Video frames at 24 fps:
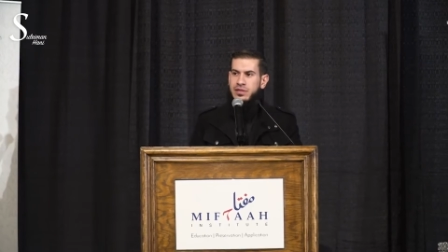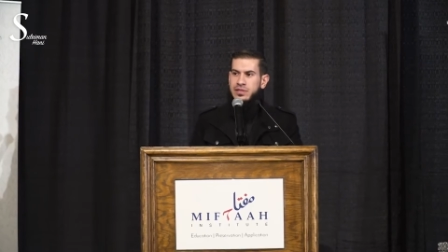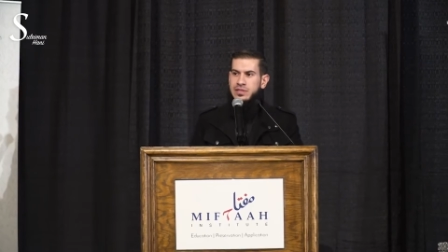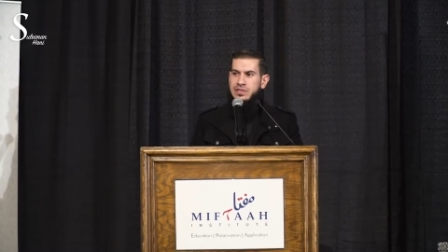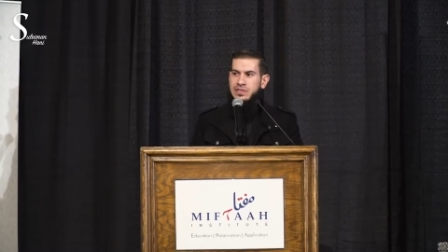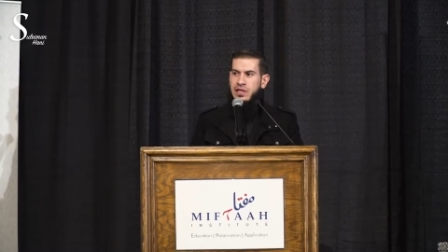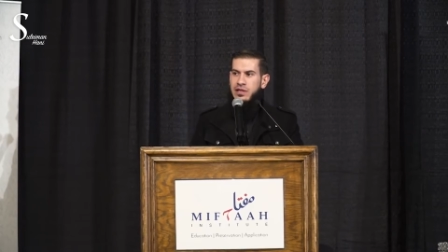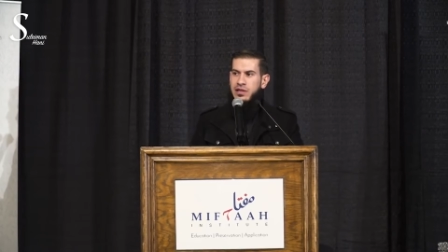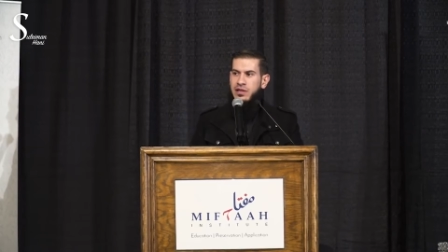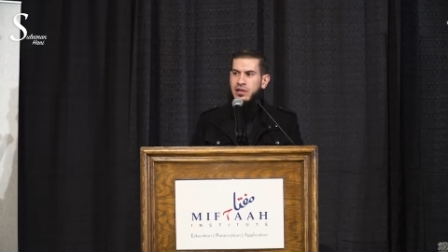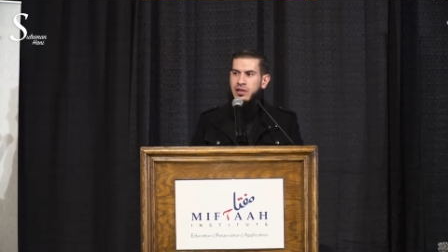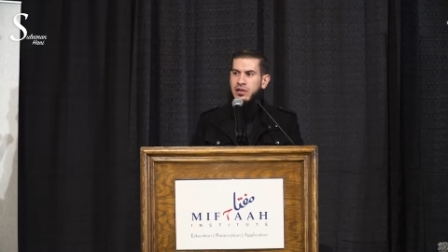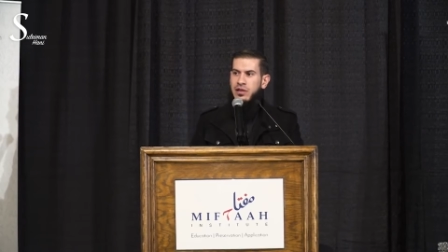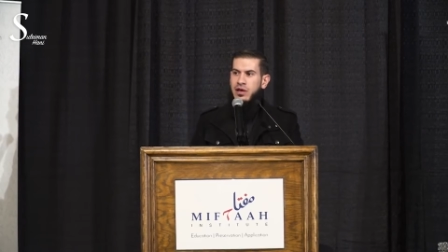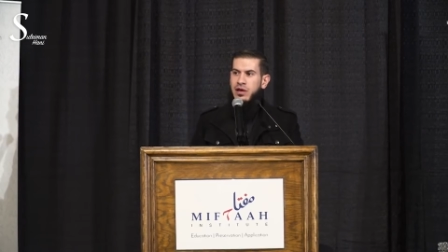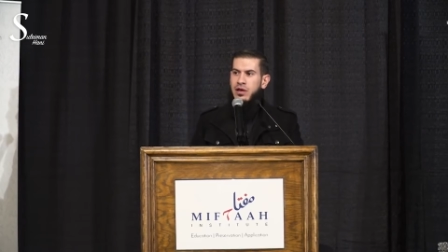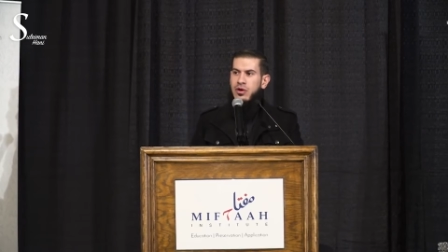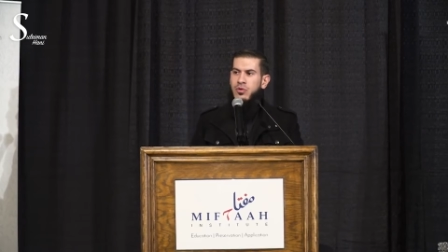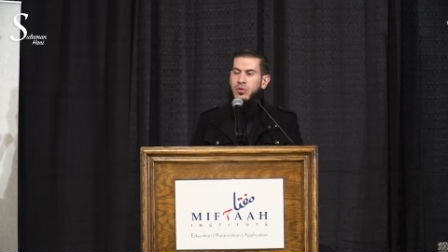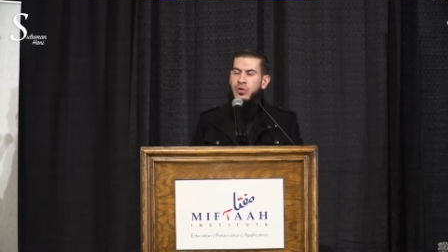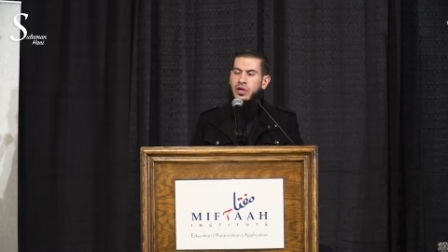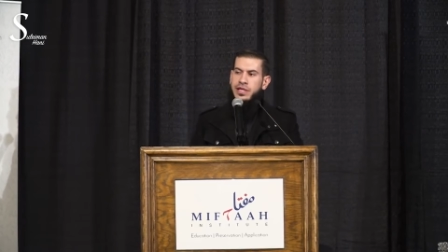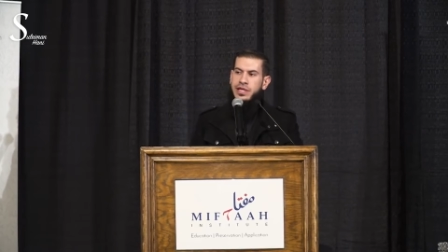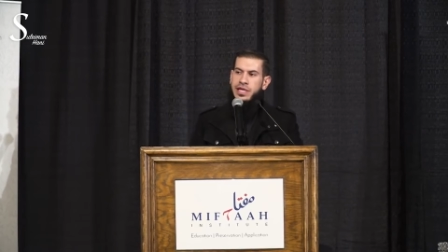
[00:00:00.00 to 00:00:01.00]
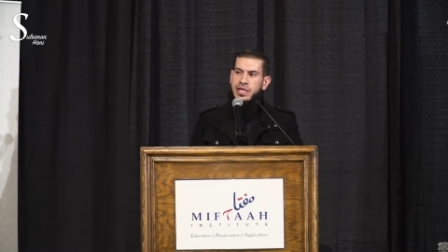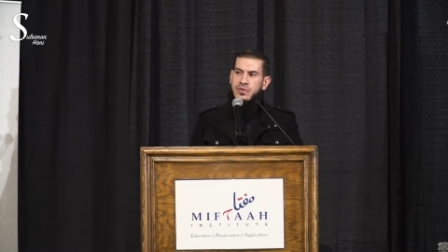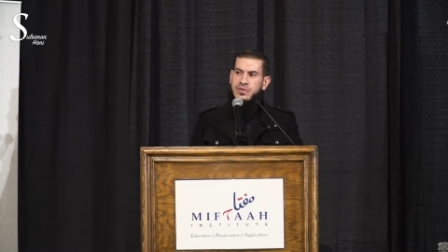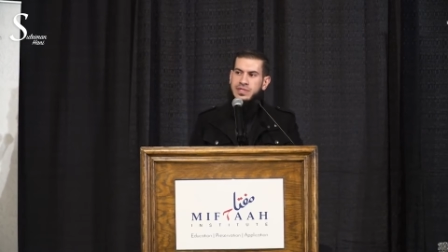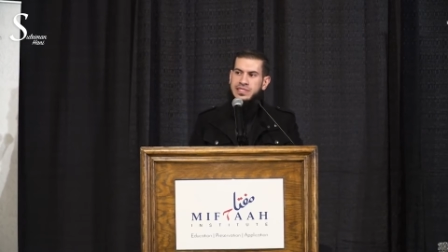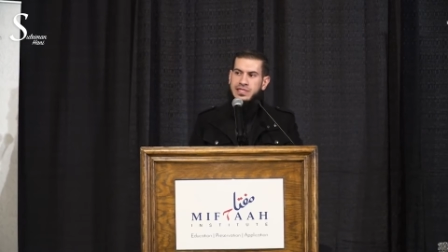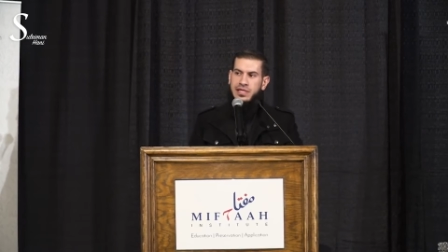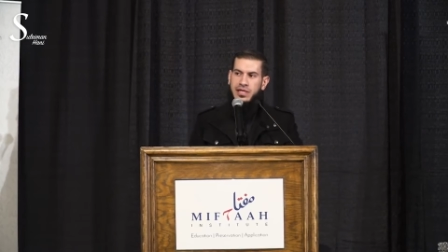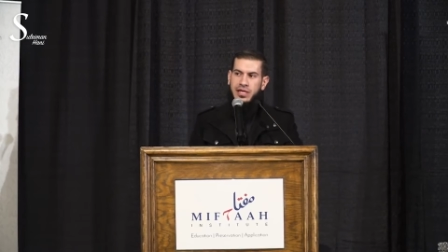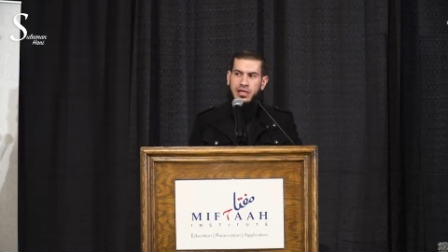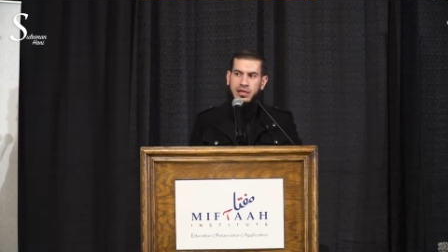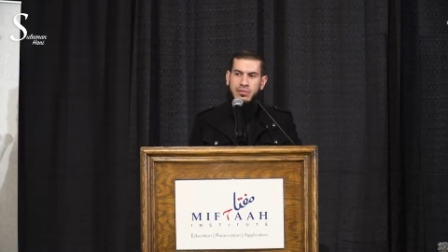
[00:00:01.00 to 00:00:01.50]
sallallahu alaihi
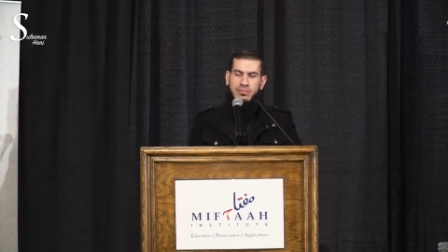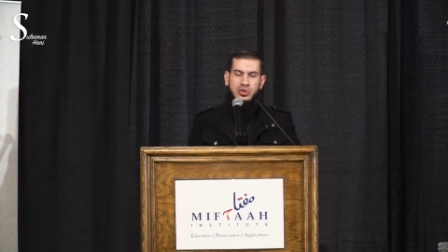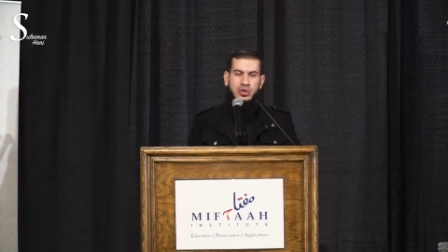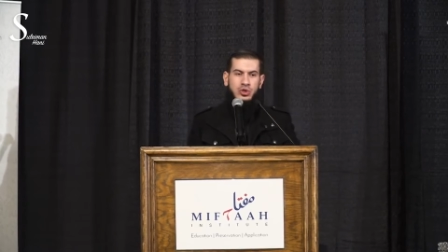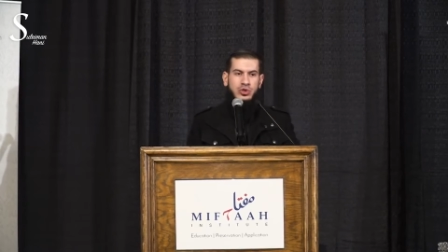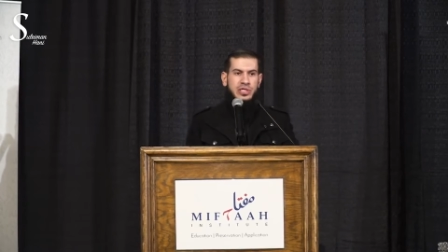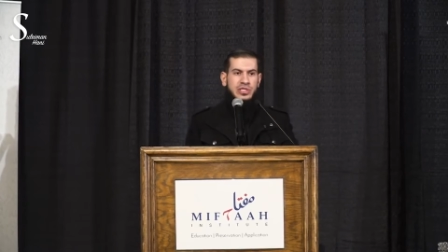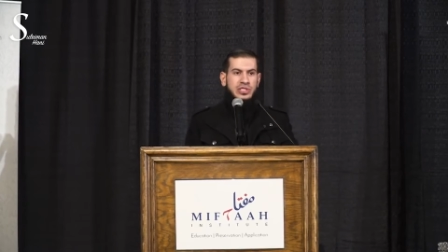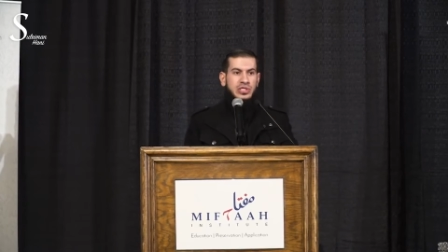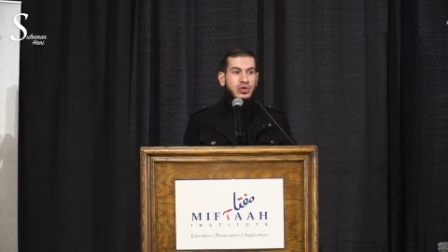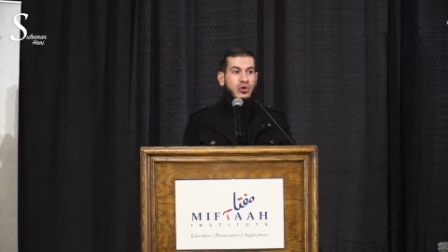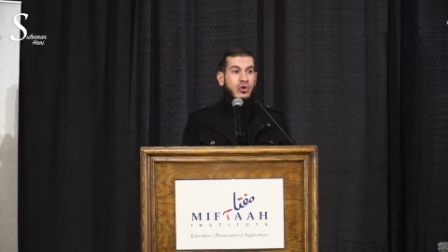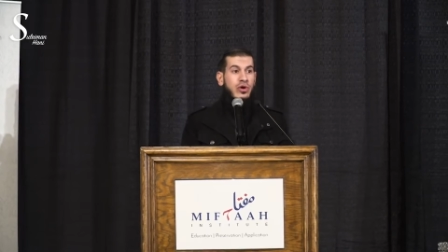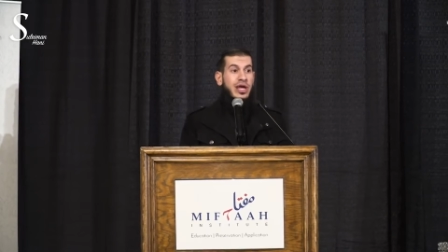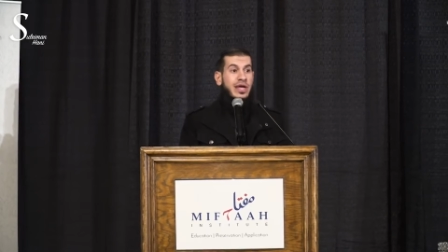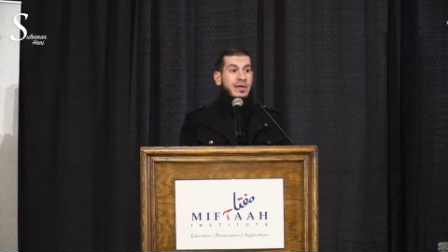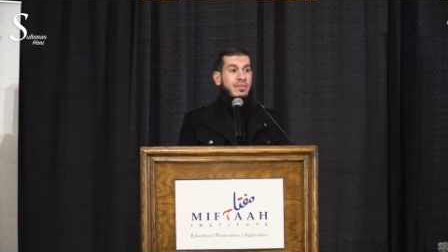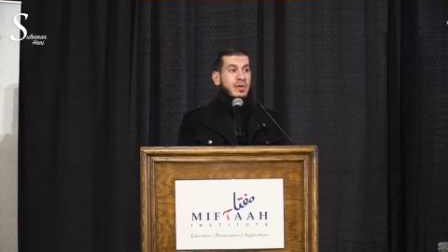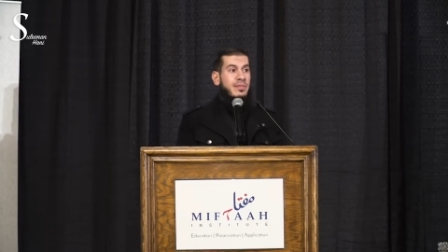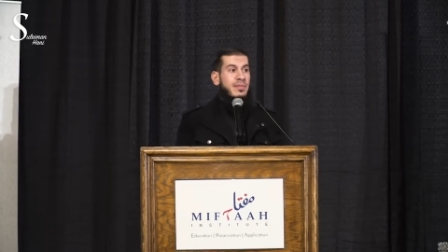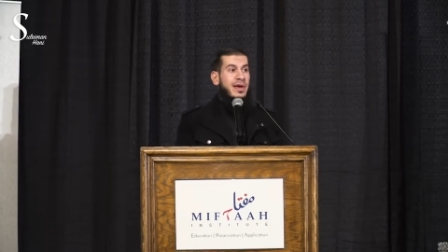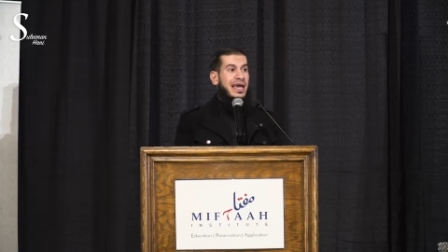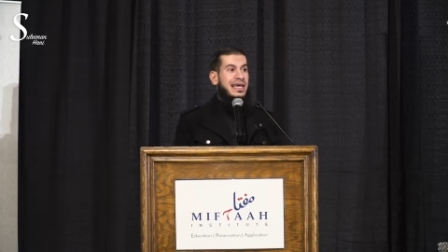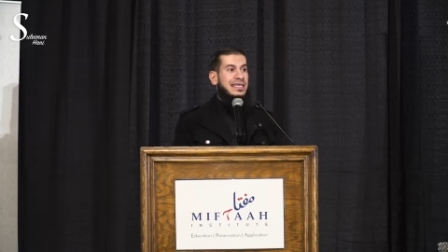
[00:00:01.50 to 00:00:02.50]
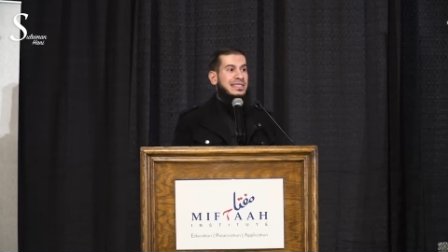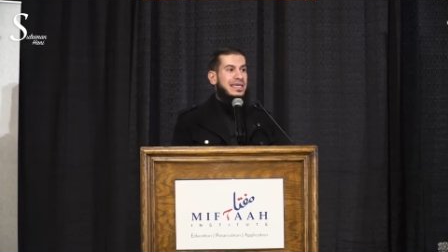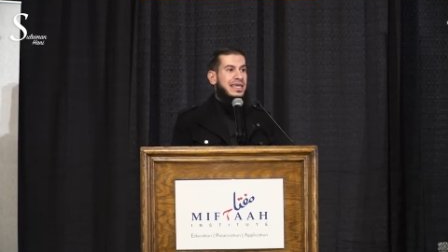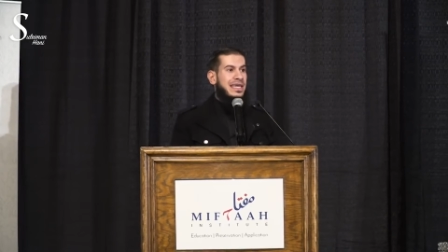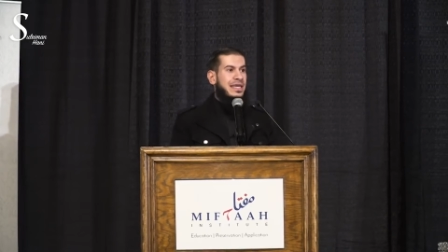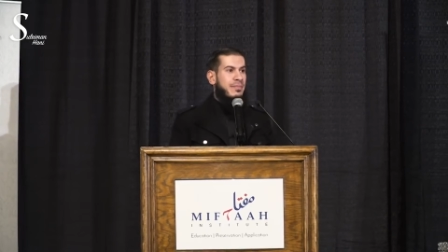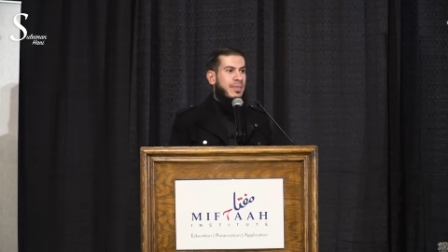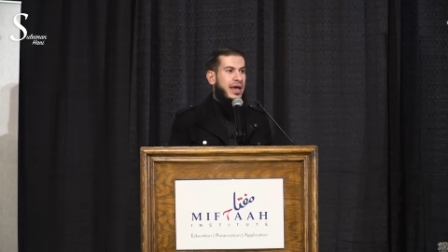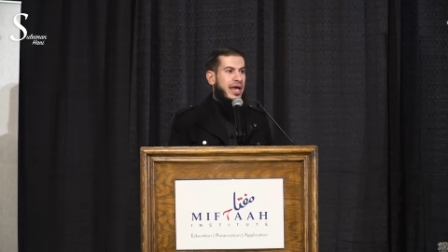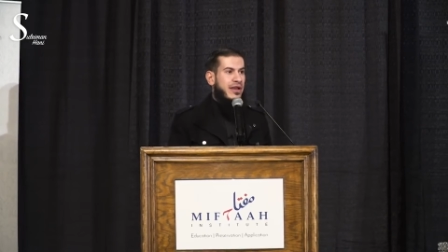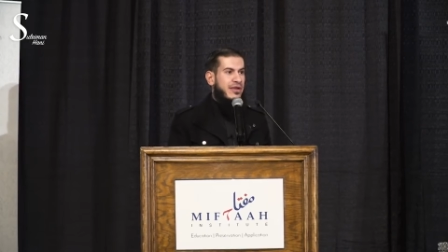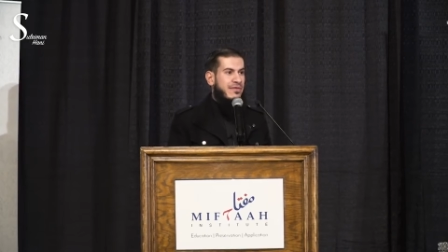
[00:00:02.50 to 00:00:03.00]
wasallam to describe him as
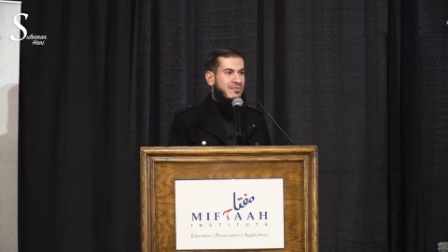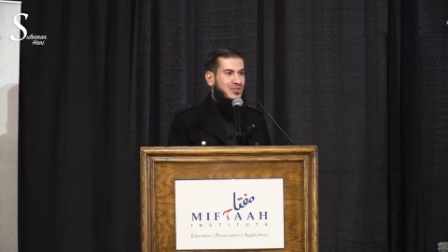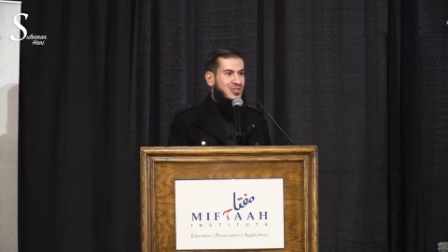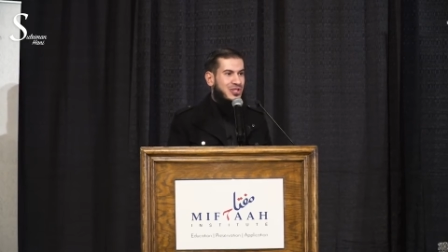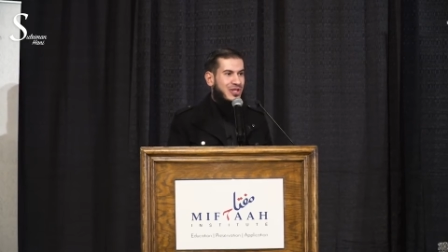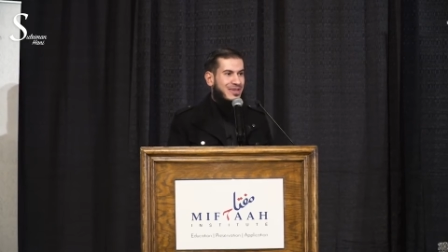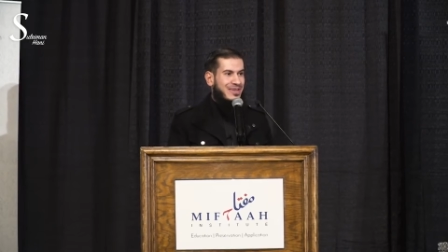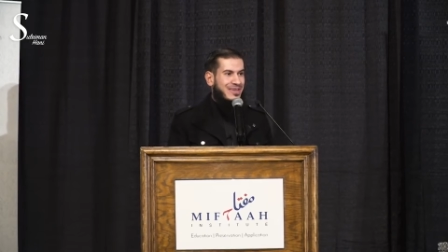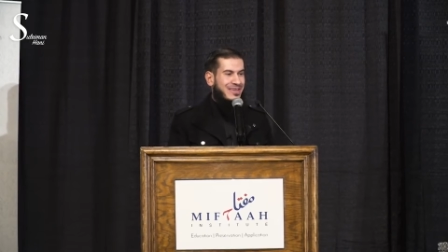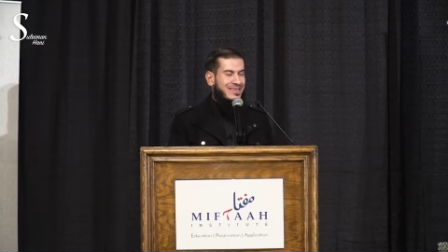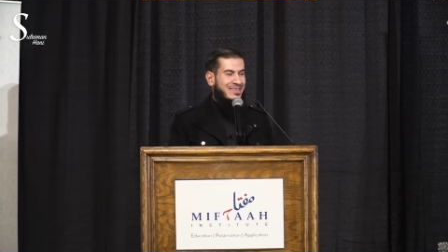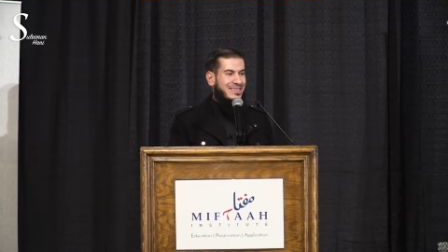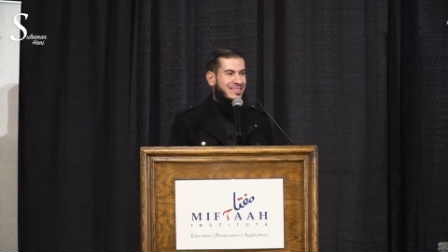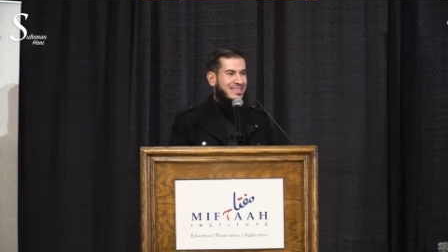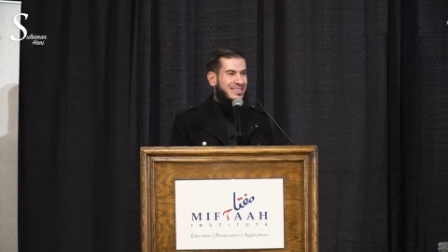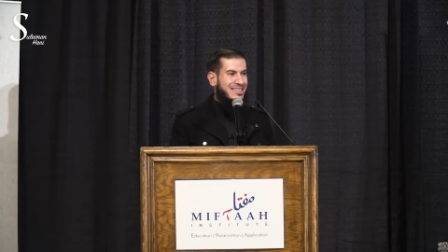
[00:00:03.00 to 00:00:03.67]
a man of Jannah,